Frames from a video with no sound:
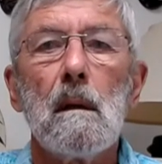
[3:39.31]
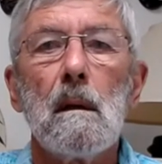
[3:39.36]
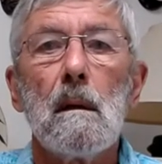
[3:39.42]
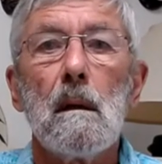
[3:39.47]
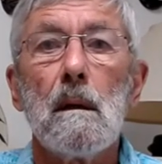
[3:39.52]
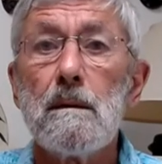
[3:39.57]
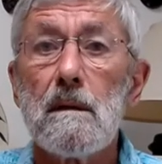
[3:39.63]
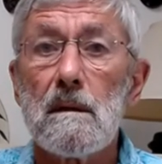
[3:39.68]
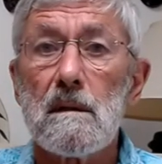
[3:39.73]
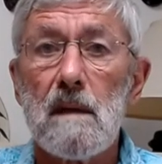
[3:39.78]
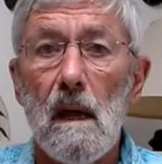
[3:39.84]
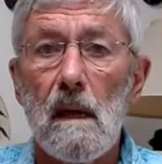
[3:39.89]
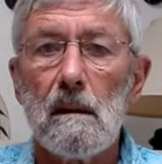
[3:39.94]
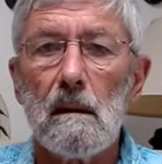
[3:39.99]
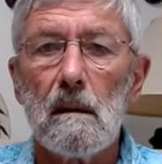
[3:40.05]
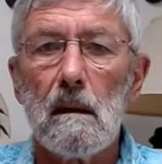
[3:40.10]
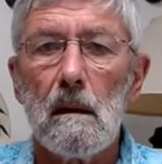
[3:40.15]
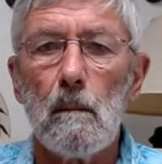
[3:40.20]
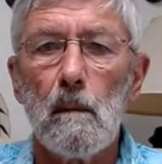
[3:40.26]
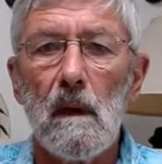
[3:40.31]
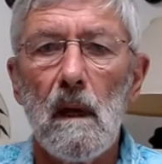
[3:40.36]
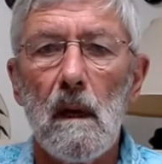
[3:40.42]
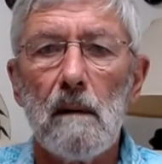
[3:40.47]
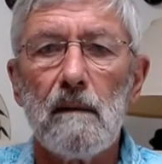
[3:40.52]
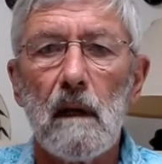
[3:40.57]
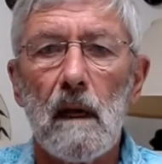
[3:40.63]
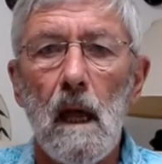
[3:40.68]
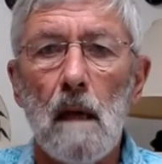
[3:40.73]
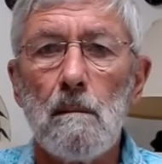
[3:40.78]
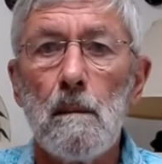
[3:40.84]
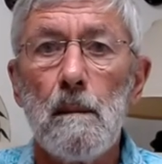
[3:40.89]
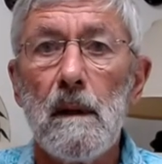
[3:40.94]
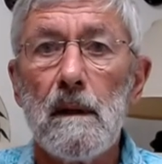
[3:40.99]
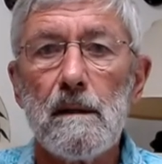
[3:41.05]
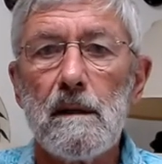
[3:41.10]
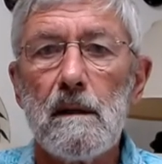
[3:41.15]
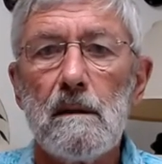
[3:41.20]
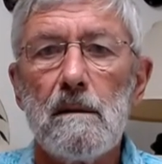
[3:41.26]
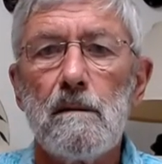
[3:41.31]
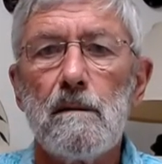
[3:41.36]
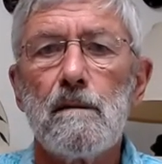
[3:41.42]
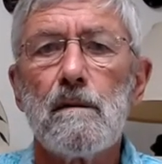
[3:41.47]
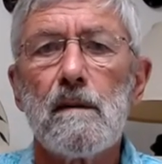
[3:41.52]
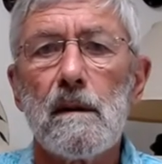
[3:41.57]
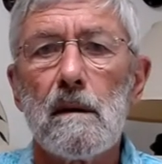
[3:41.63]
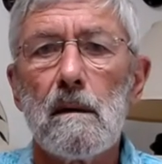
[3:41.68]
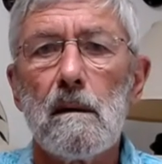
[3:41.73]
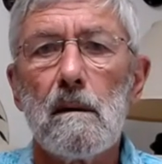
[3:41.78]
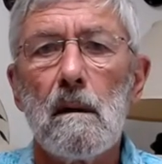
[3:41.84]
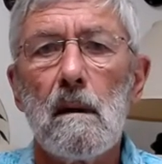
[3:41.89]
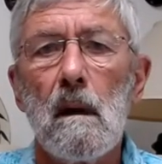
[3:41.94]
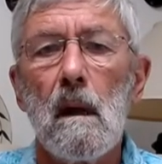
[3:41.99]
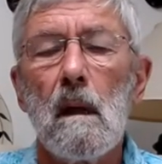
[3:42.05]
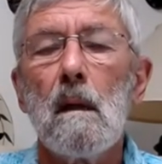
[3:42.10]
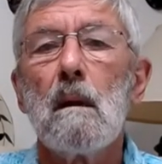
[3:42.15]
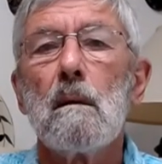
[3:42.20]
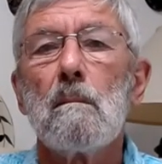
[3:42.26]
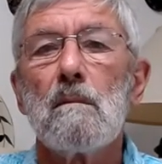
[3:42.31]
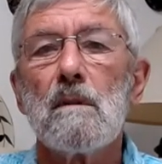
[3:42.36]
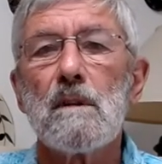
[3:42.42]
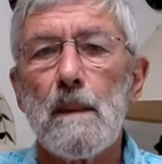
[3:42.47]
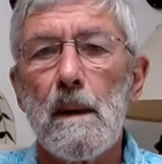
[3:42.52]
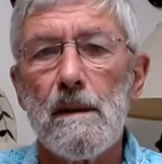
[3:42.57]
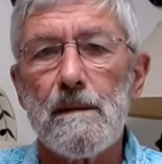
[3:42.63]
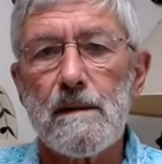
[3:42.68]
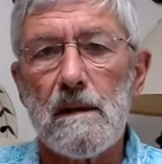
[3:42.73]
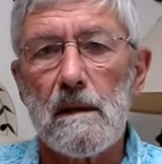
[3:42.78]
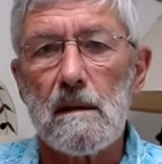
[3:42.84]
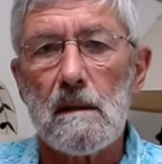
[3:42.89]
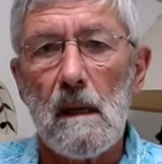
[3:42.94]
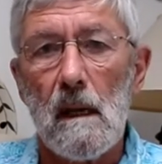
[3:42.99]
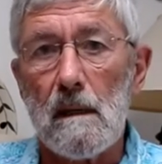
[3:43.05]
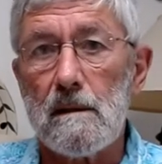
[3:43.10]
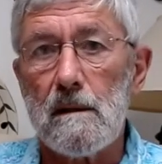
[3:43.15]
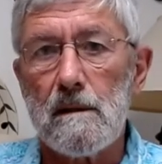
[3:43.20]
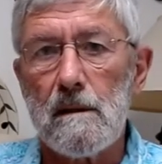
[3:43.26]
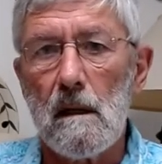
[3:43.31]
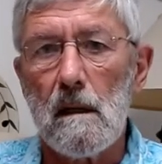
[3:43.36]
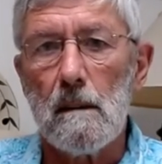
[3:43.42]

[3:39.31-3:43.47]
Understanding that we have the capability to trigger responses at determined